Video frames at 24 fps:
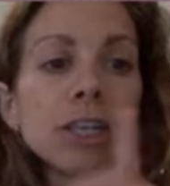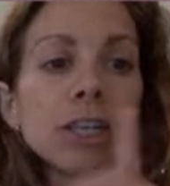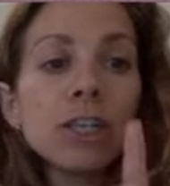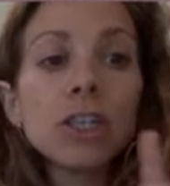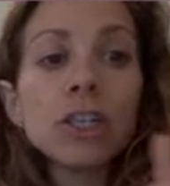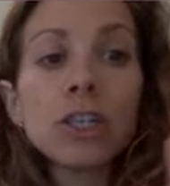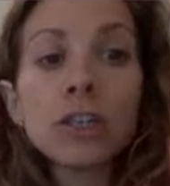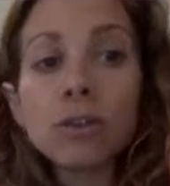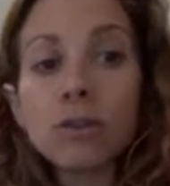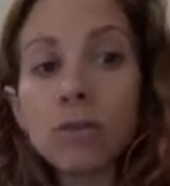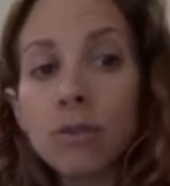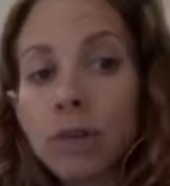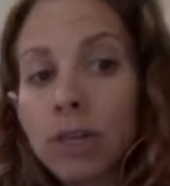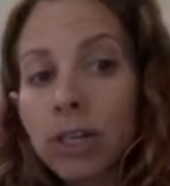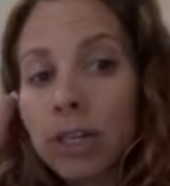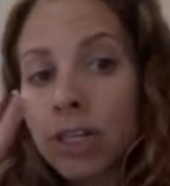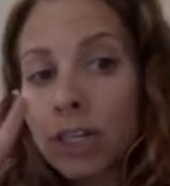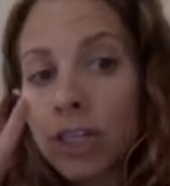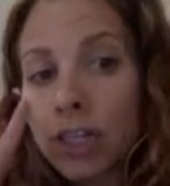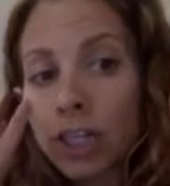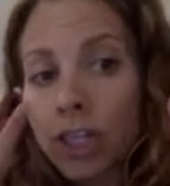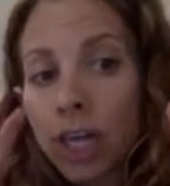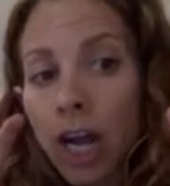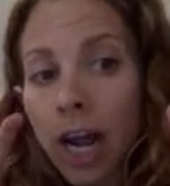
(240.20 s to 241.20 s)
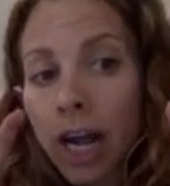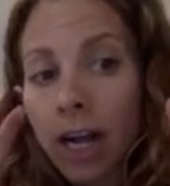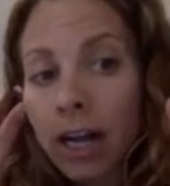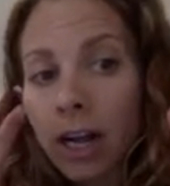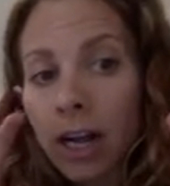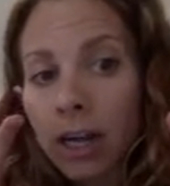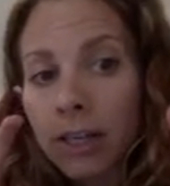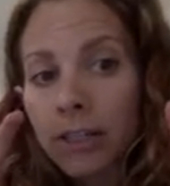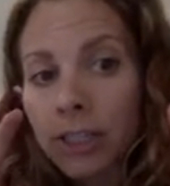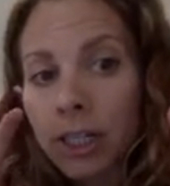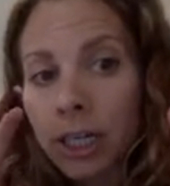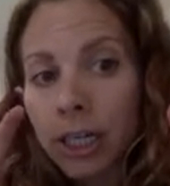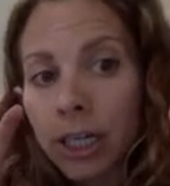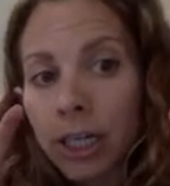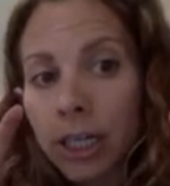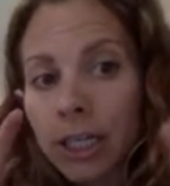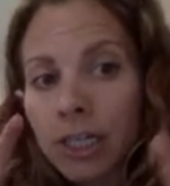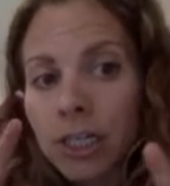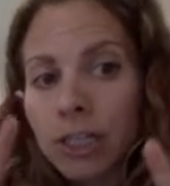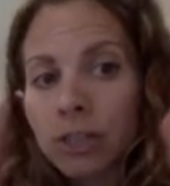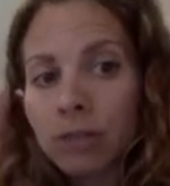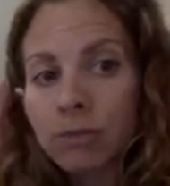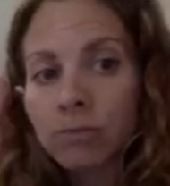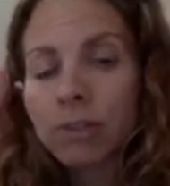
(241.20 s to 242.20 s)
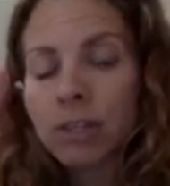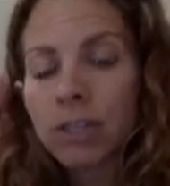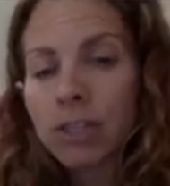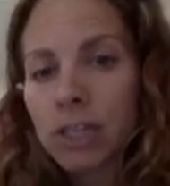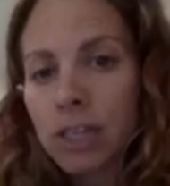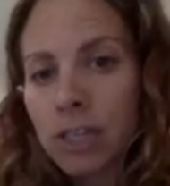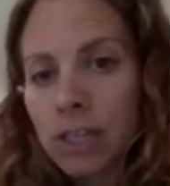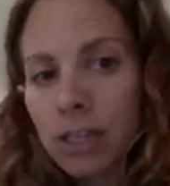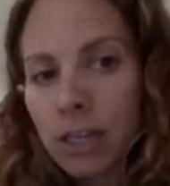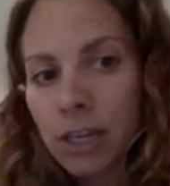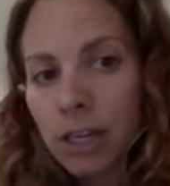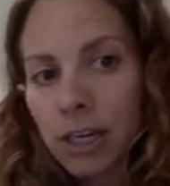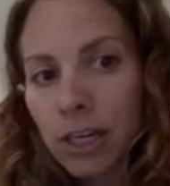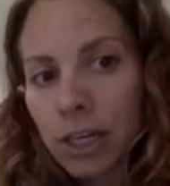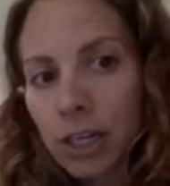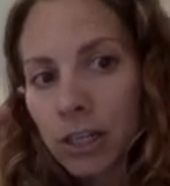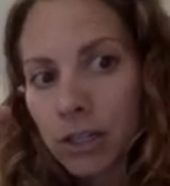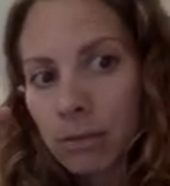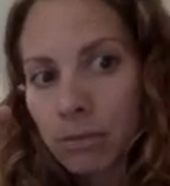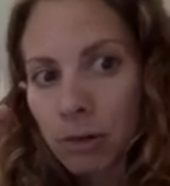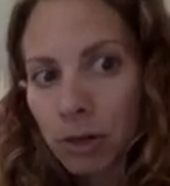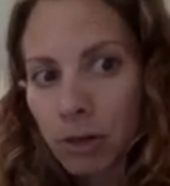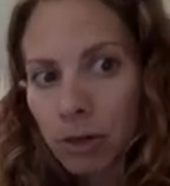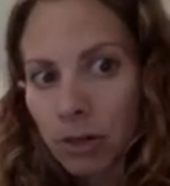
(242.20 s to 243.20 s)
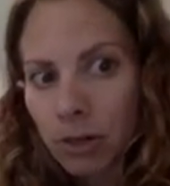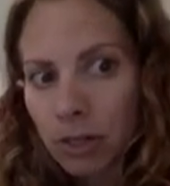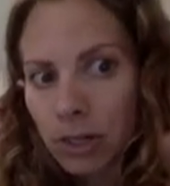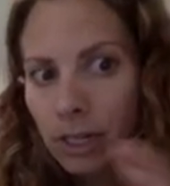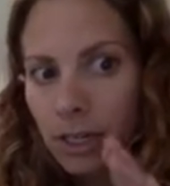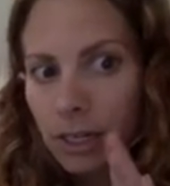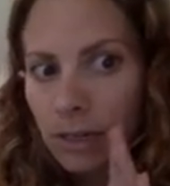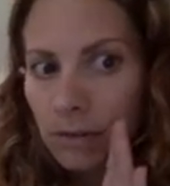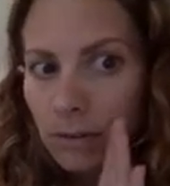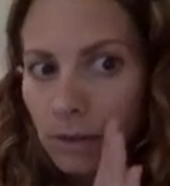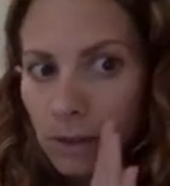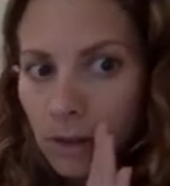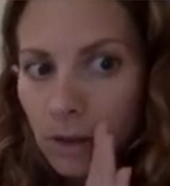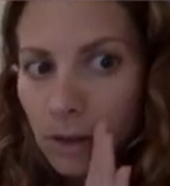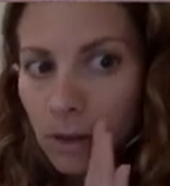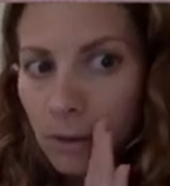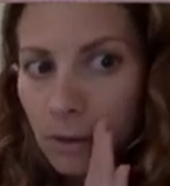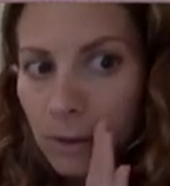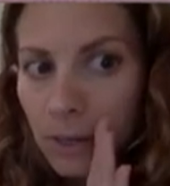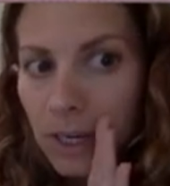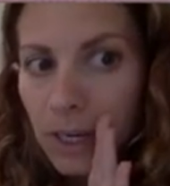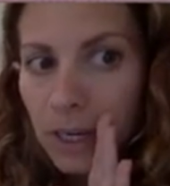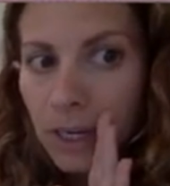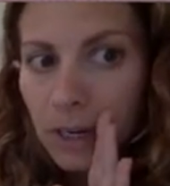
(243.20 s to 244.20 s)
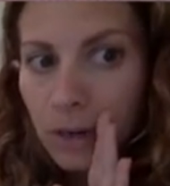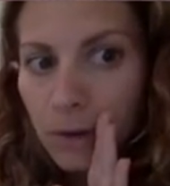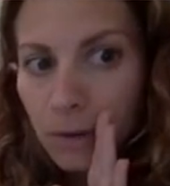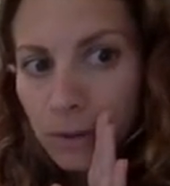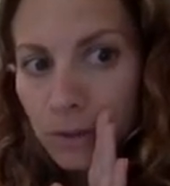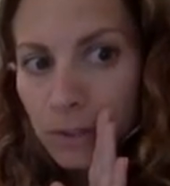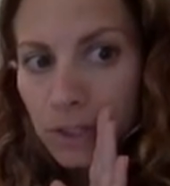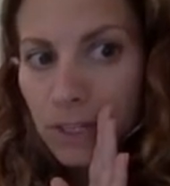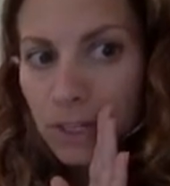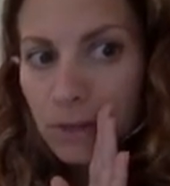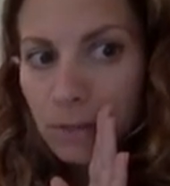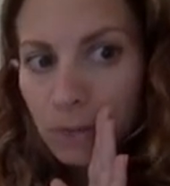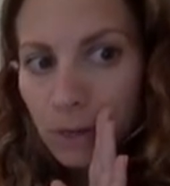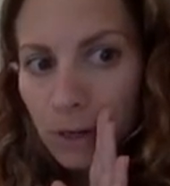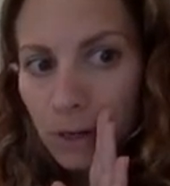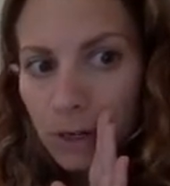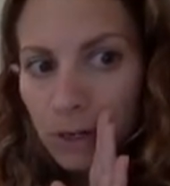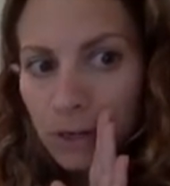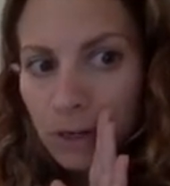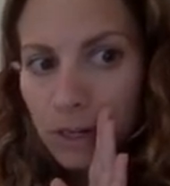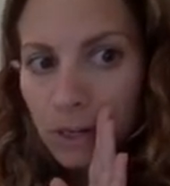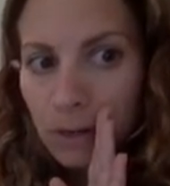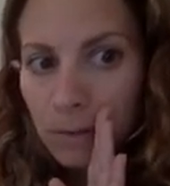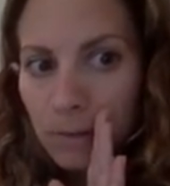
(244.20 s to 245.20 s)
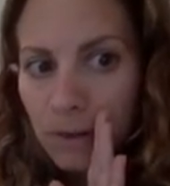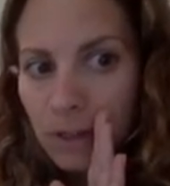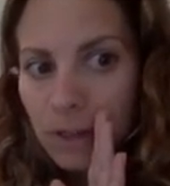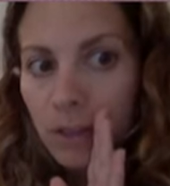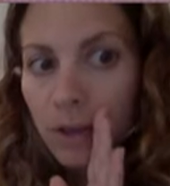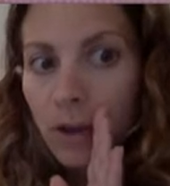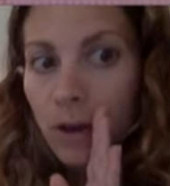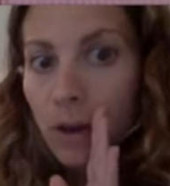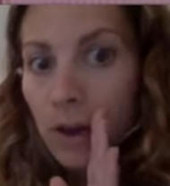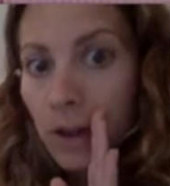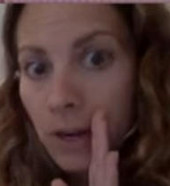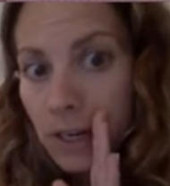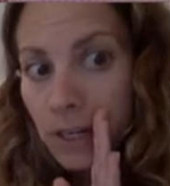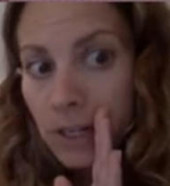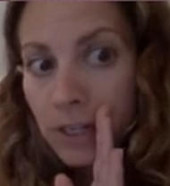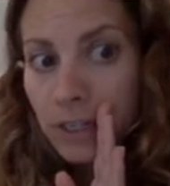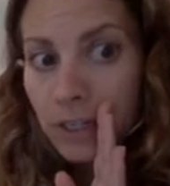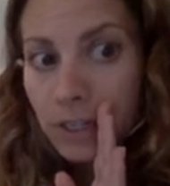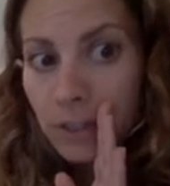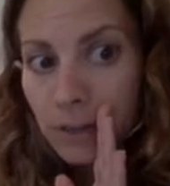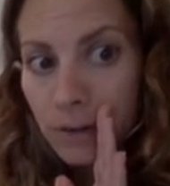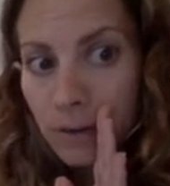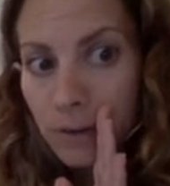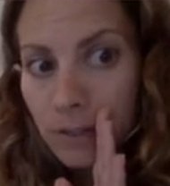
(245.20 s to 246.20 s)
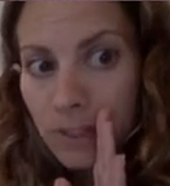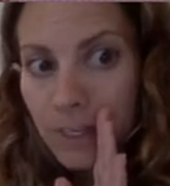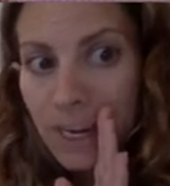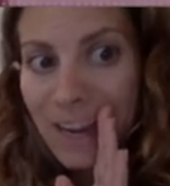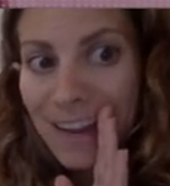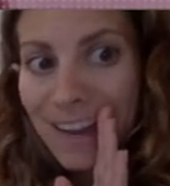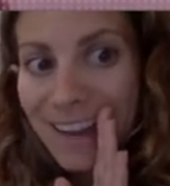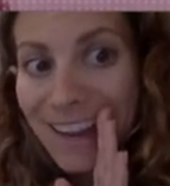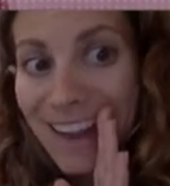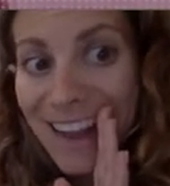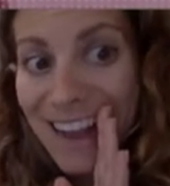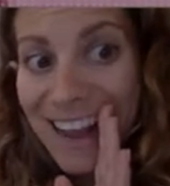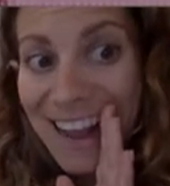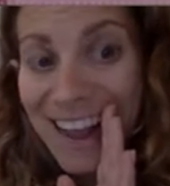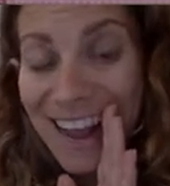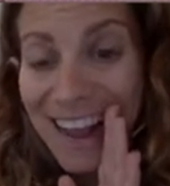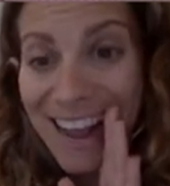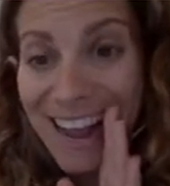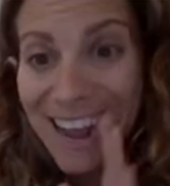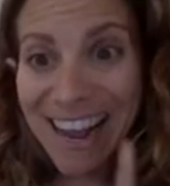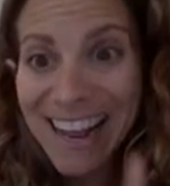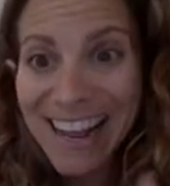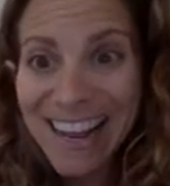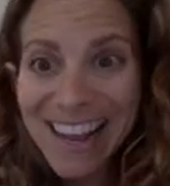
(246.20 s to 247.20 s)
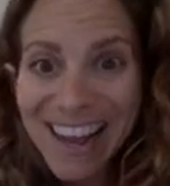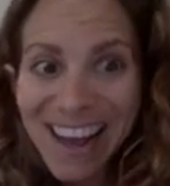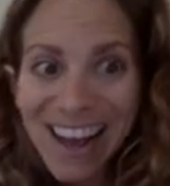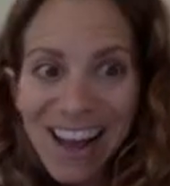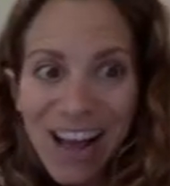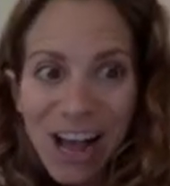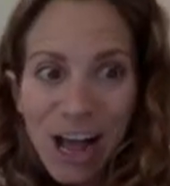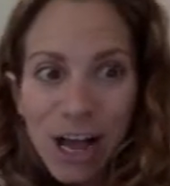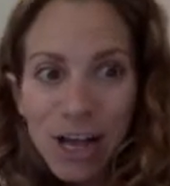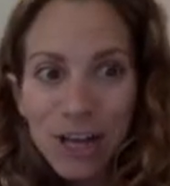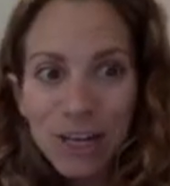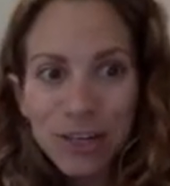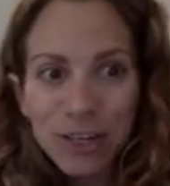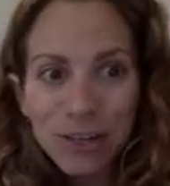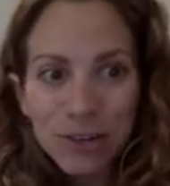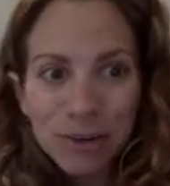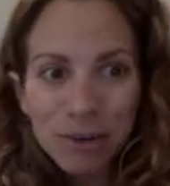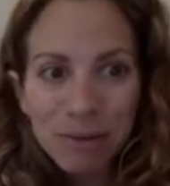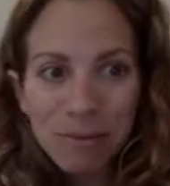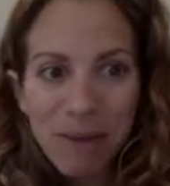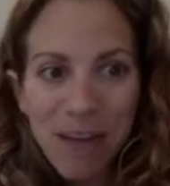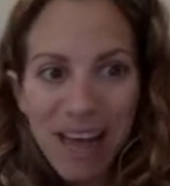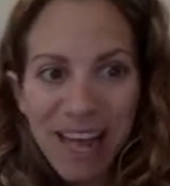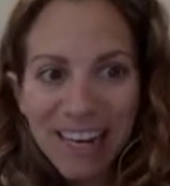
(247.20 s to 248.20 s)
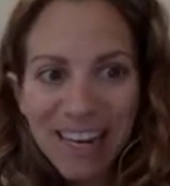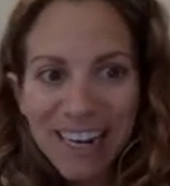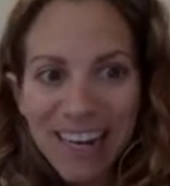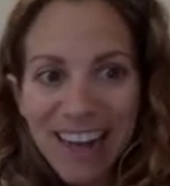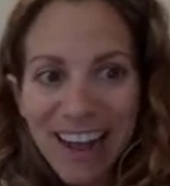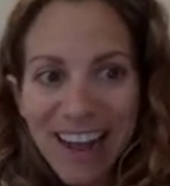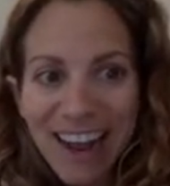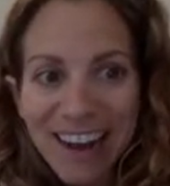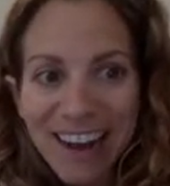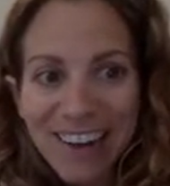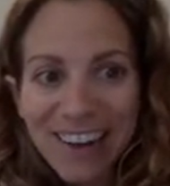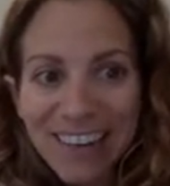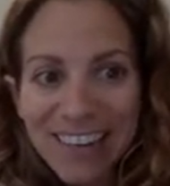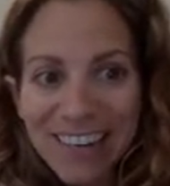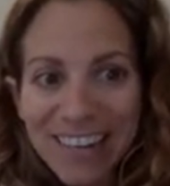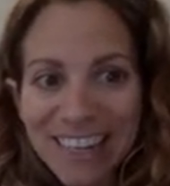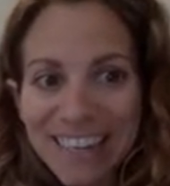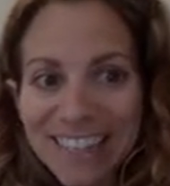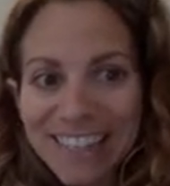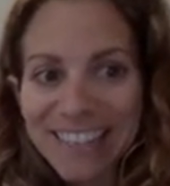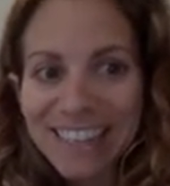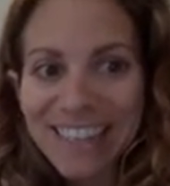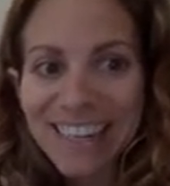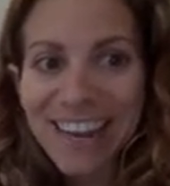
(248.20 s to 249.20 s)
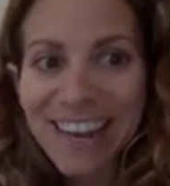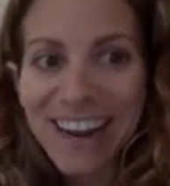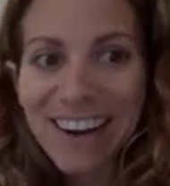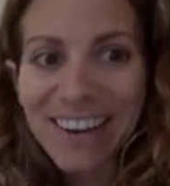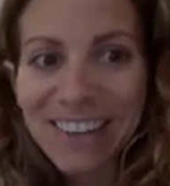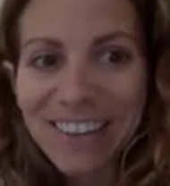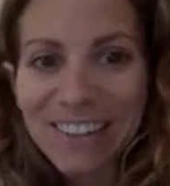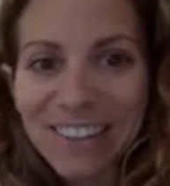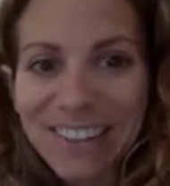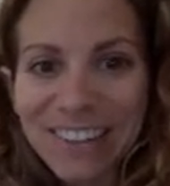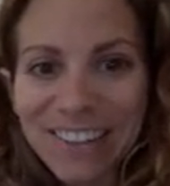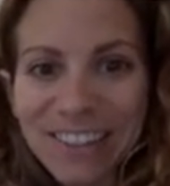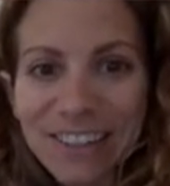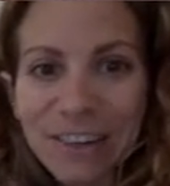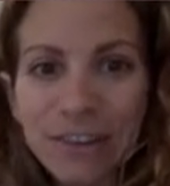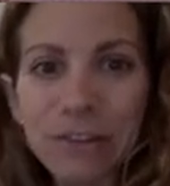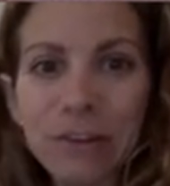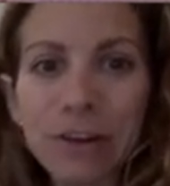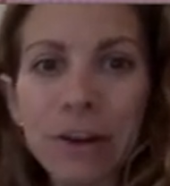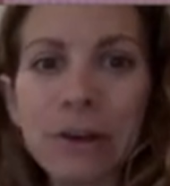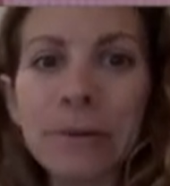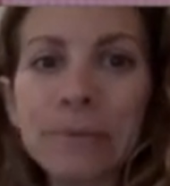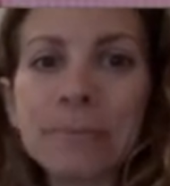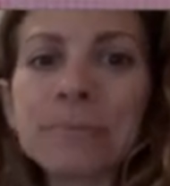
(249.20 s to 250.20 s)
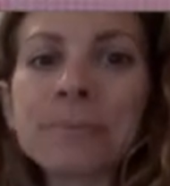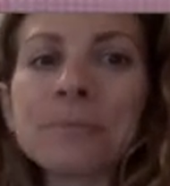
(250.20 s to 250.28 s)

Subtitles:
to check on Duncan to see that he's murdered, even though he knows he murdered him and the audience knows, aka dramatic irony because the characters don't know,